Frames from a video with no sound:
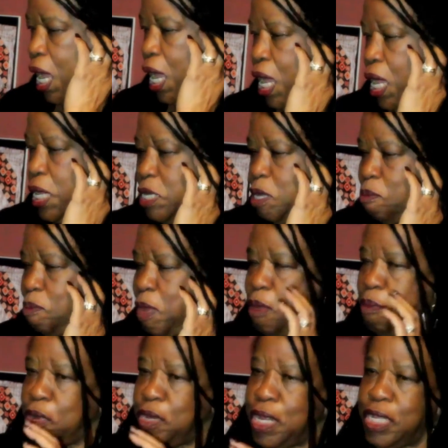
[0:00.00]
uh, some
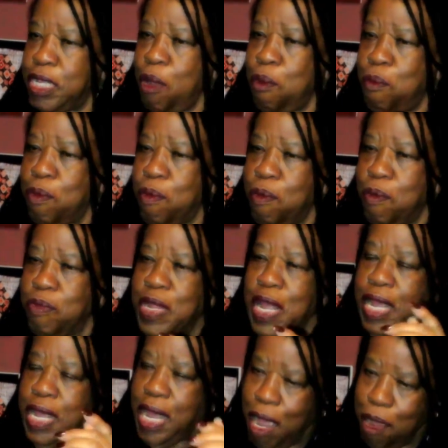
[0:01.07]
people that they they
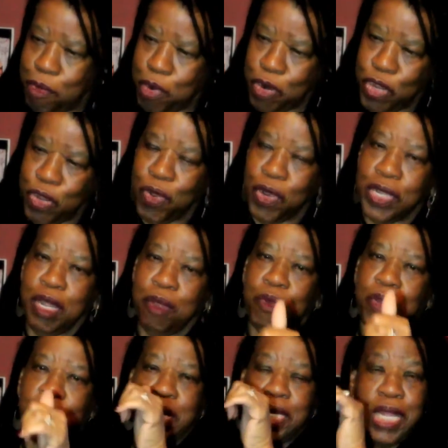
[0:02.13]
came to New York and they were
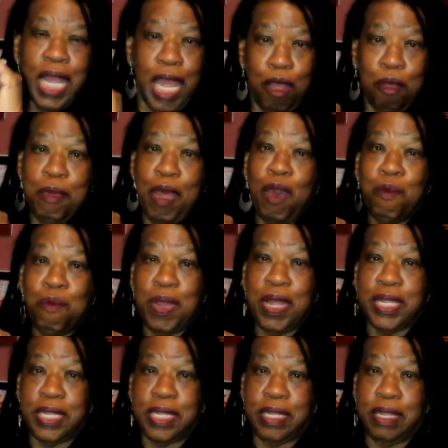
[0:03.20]
going to take them out
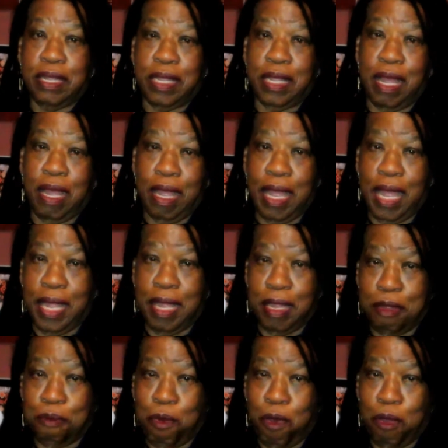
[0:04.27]
west at, uh,
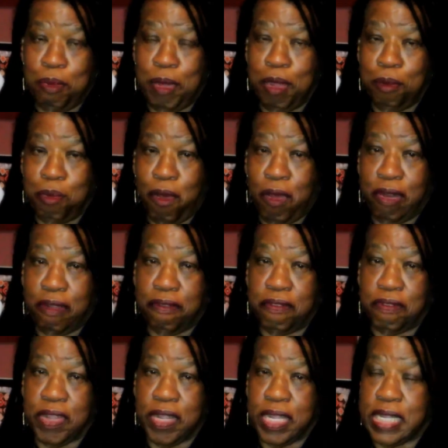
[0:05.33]
as part, being part
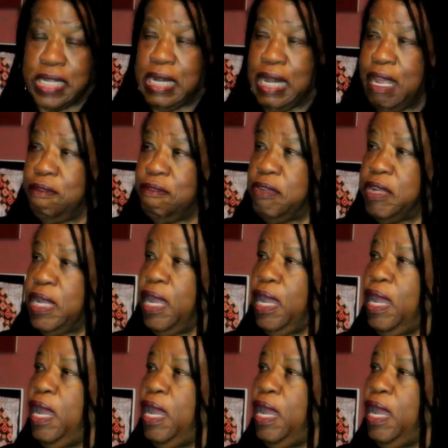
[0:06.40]
of uh, slavery.